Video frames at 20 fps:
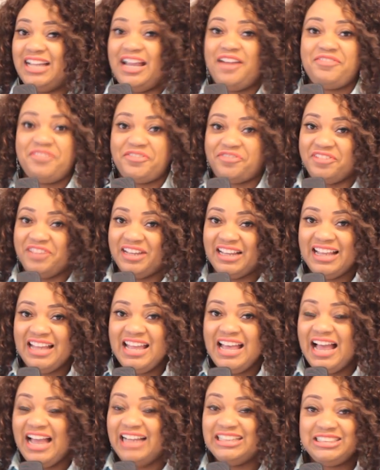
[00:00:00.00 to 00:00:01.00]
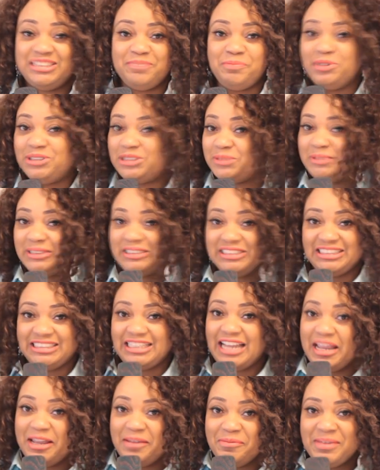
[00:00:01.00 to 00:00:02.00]
everything and she puts me to
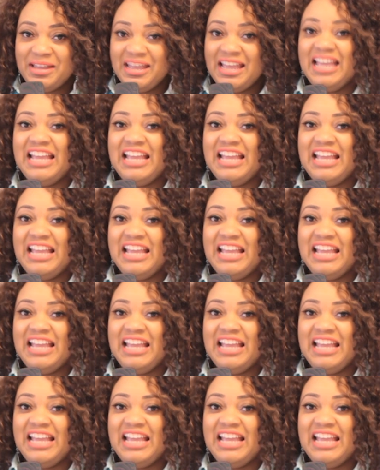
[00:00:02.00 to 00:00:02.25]
shame.